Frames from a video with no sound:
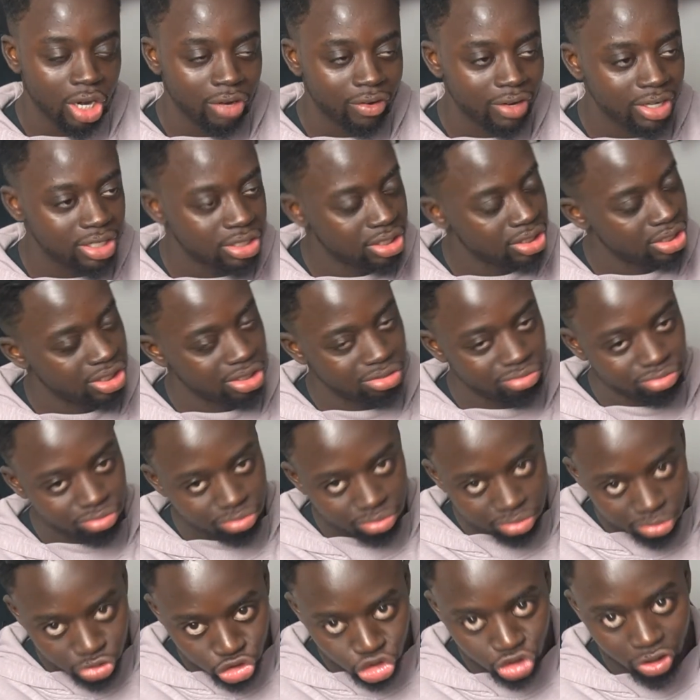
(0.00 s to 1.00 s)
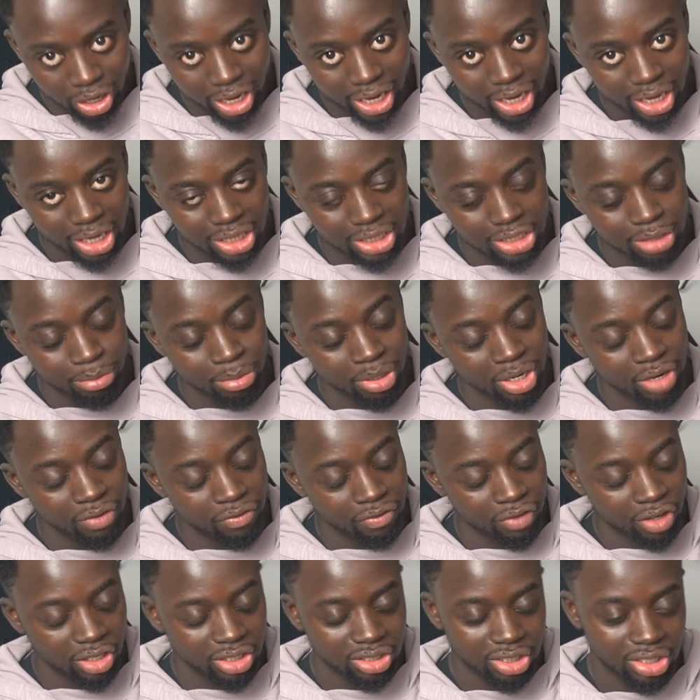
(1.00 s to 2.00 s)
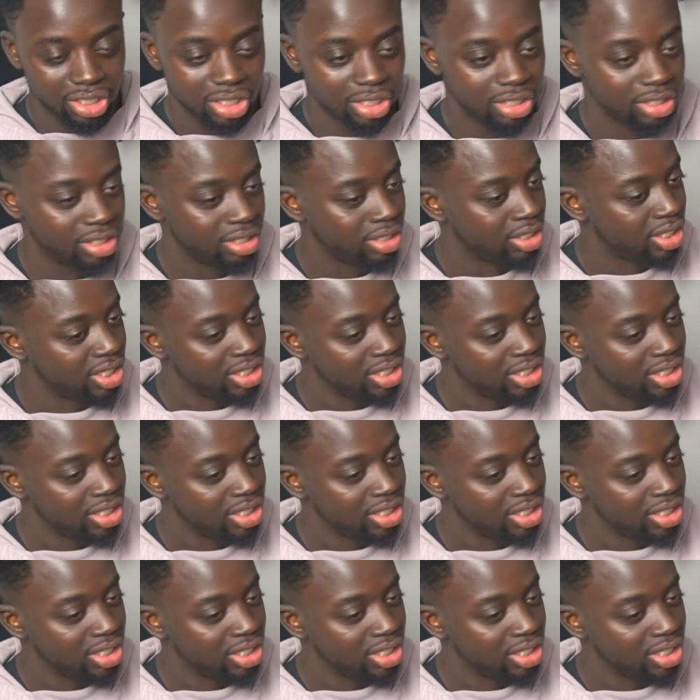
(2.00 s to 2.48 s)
crazy, try intermittent fasting.